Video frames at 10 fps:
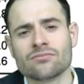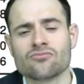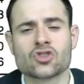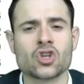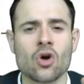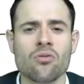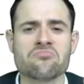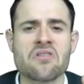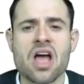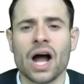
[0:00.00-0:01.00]
So
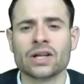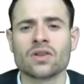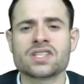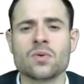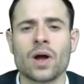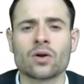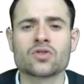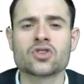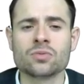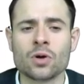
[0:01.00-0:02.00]
I don't see why a
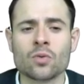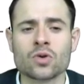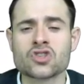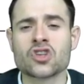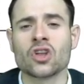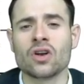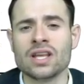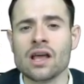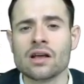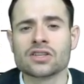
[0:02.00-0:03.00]
consumer would
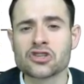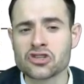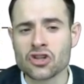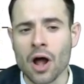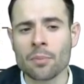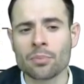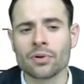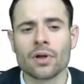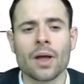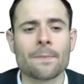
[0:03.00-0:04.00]
suddenly stop
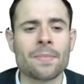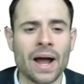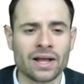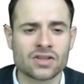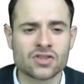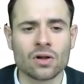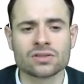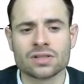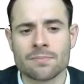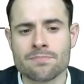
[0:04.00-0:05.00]
buying
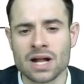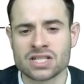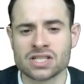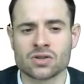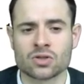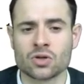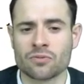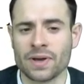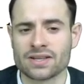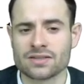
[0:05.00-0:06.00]
salt, matches, or
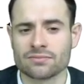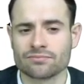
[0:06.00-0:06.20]
toothpicks.